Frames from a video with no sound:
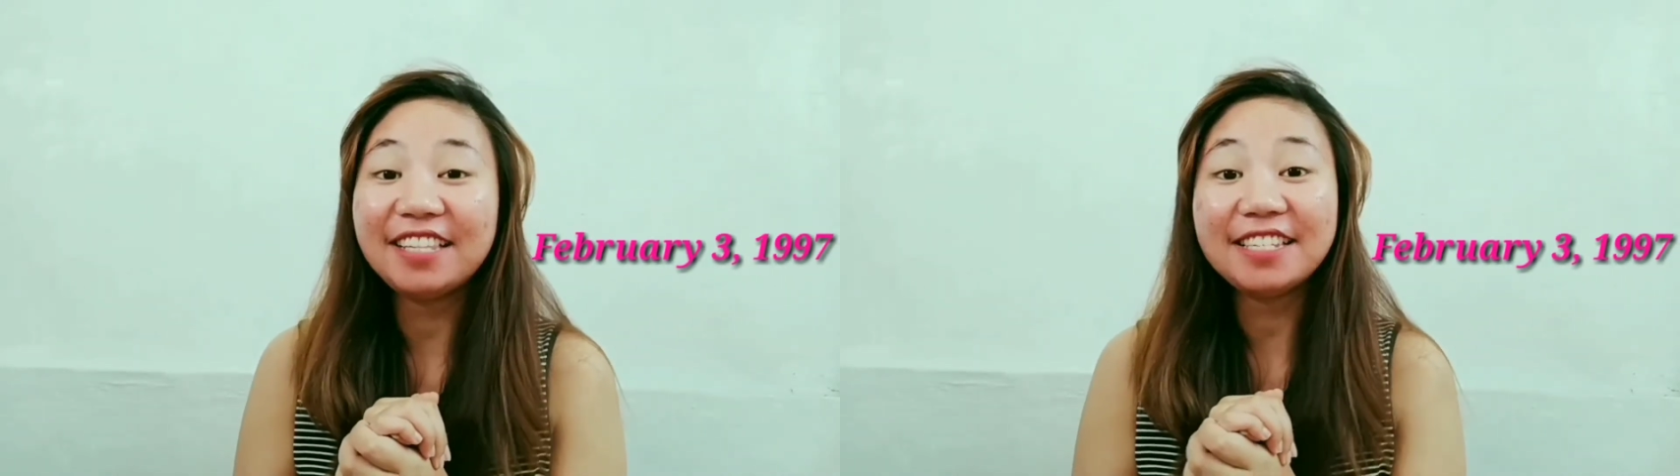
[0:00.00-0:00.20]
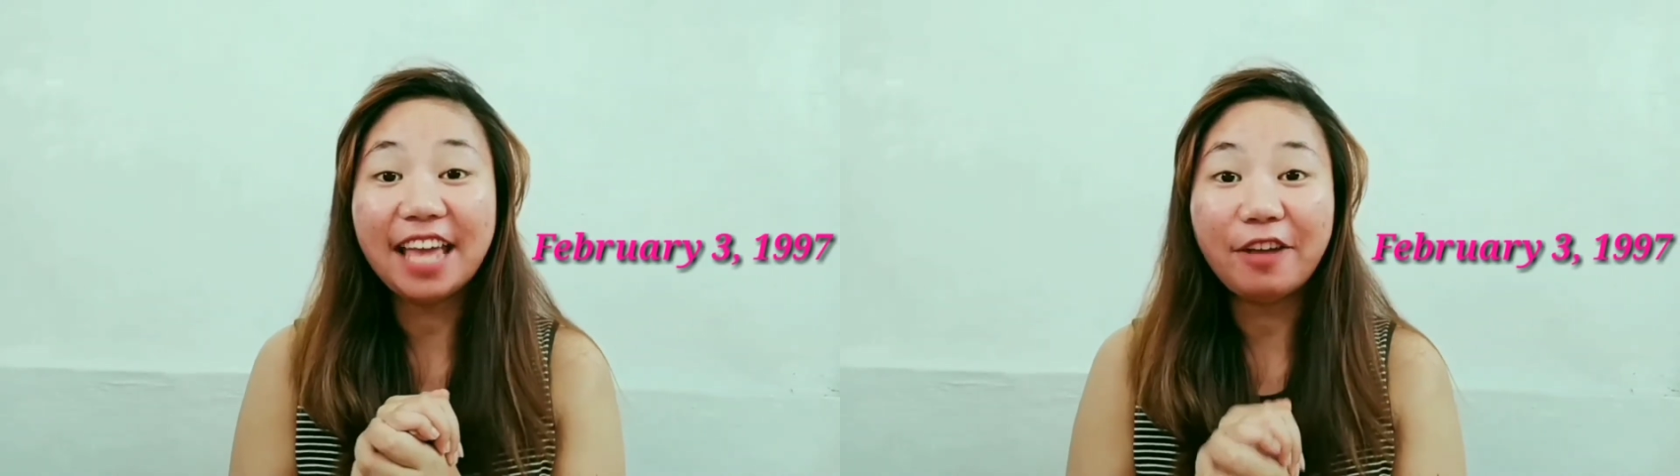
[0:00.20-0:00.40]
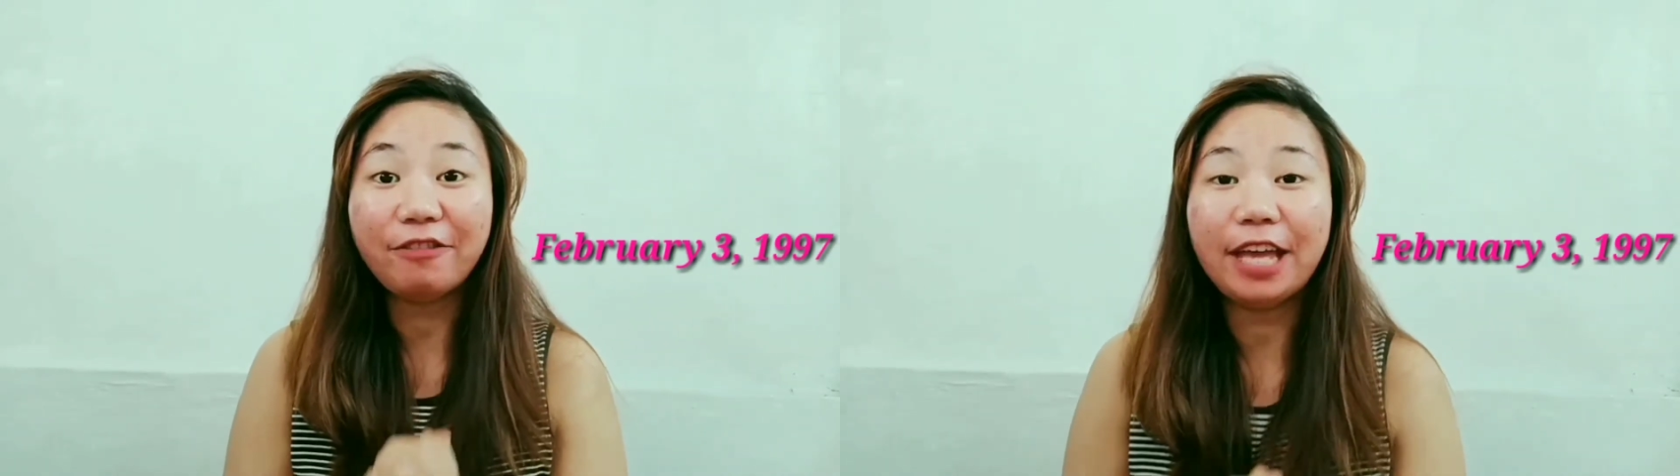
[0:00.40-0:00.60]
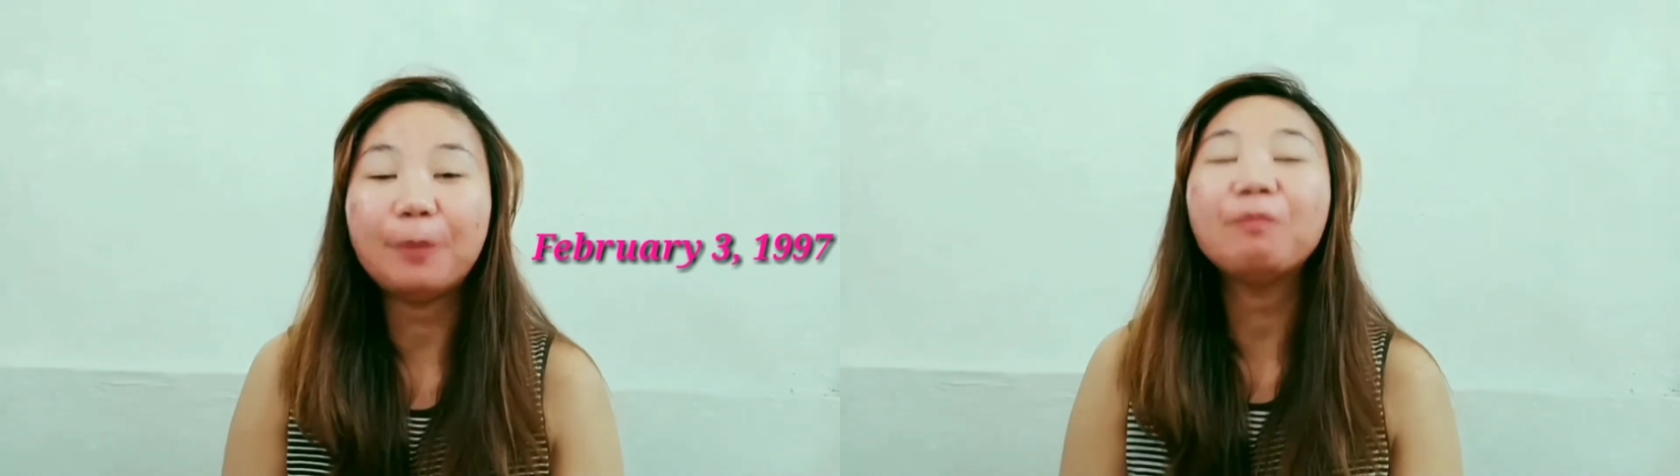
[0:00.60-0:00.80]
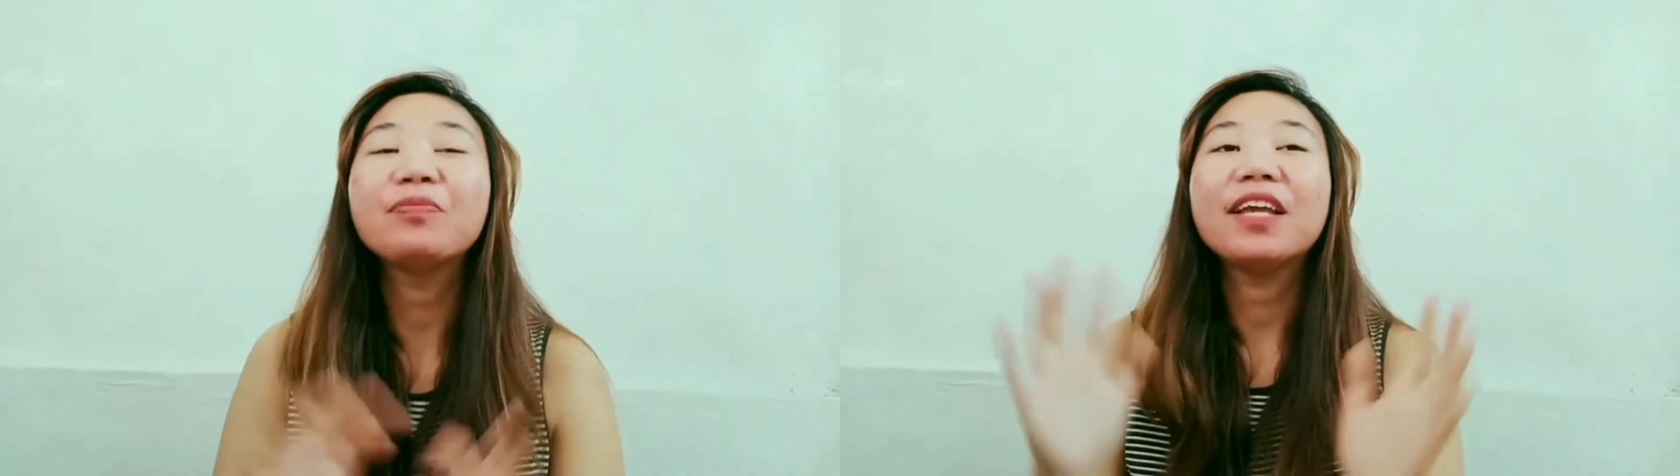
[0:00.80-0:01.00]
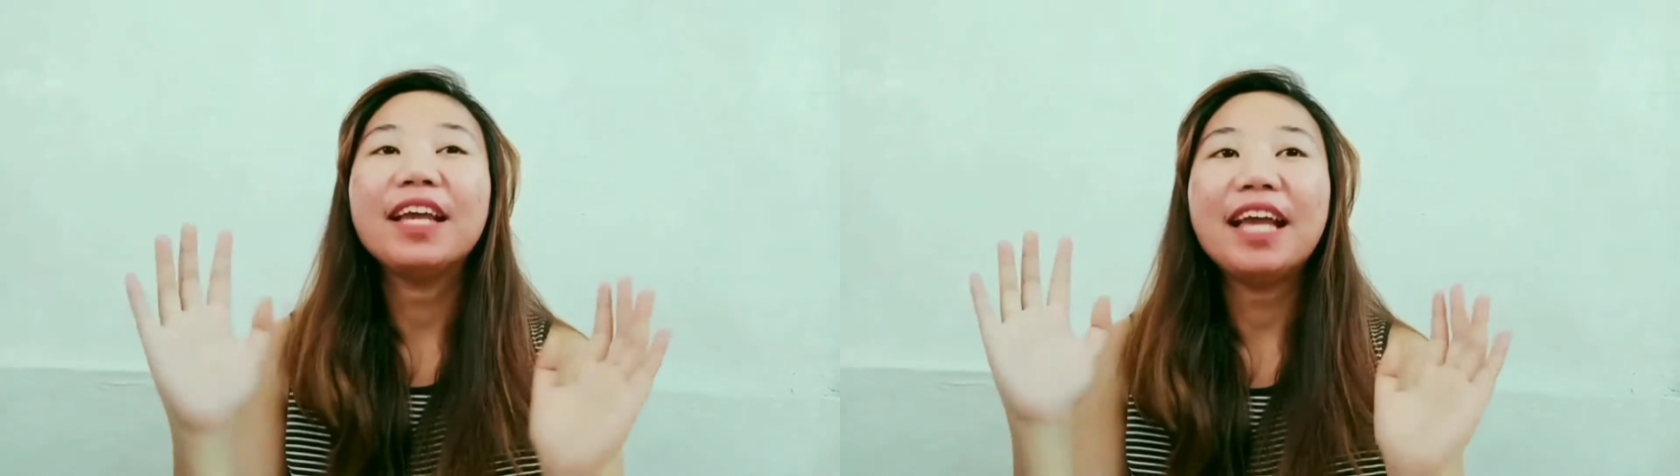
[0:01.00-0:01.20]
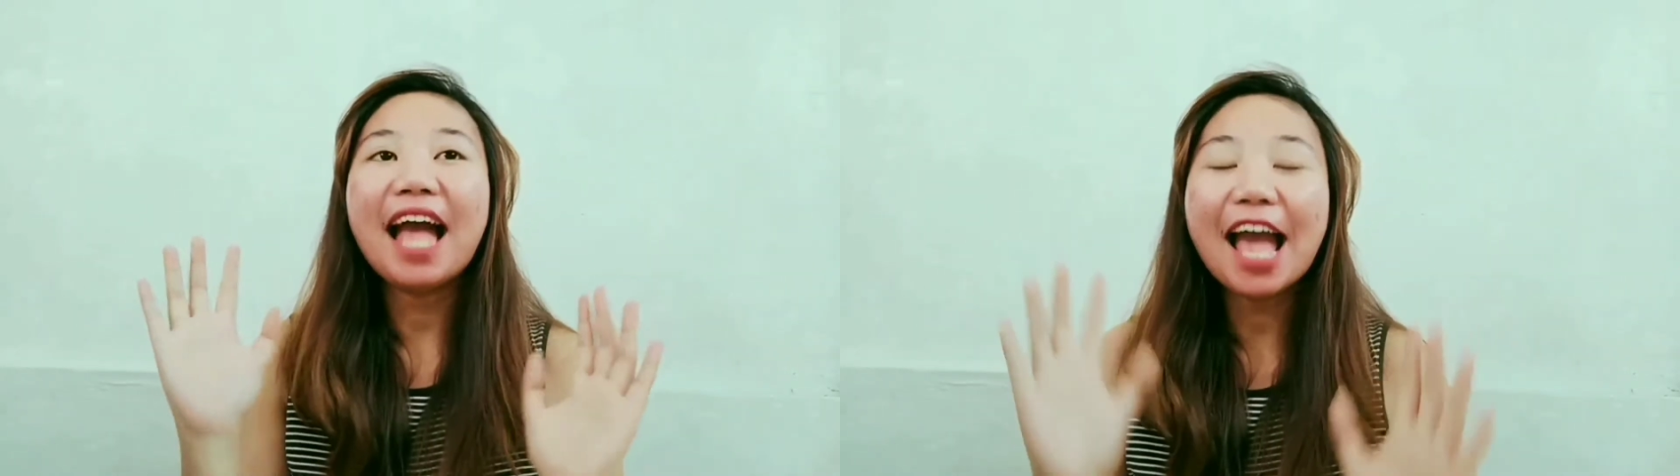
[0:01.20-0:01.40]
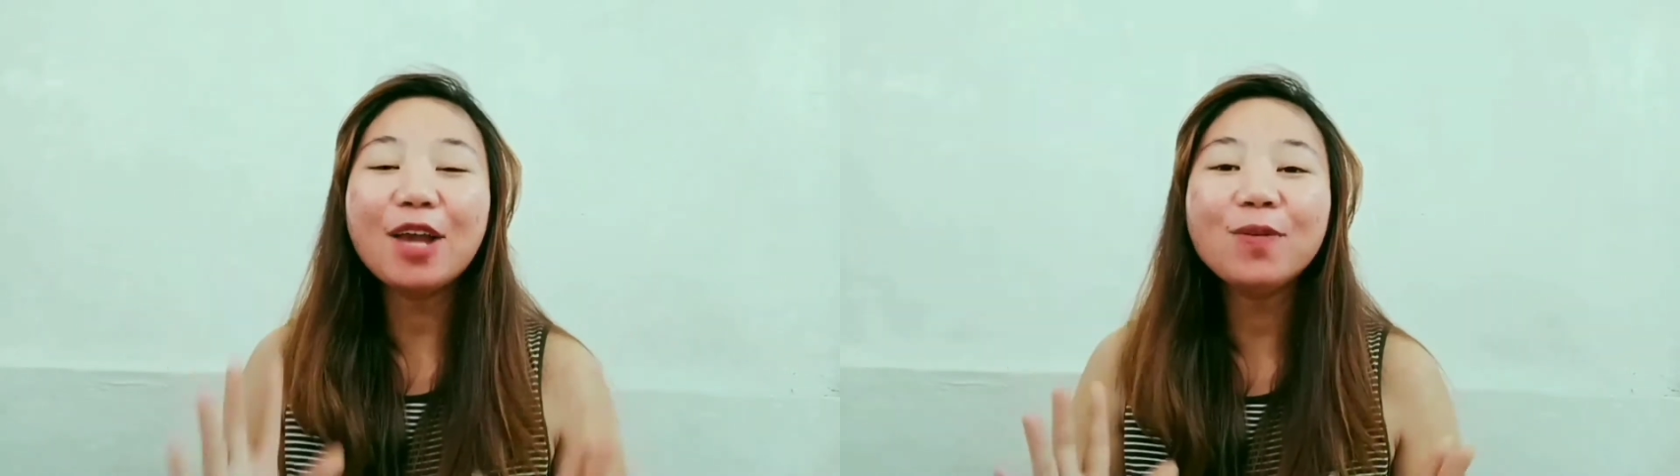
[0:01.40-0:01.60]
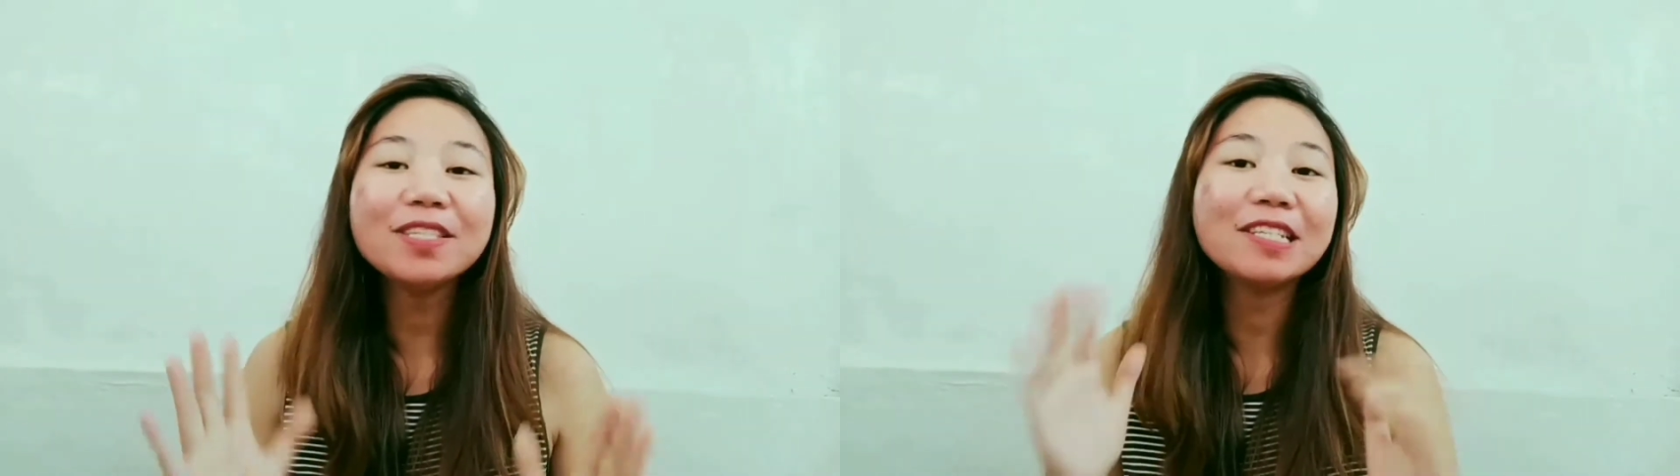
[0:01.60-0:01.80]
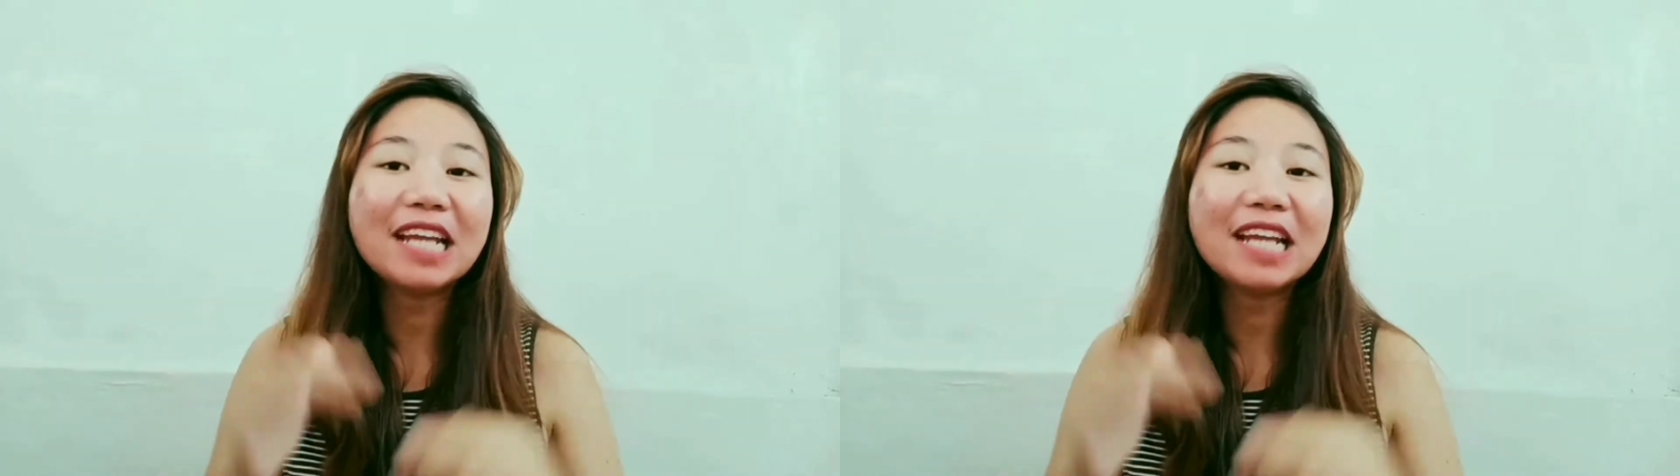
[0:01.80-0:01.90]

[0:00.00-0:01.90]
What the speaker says: 1997. I was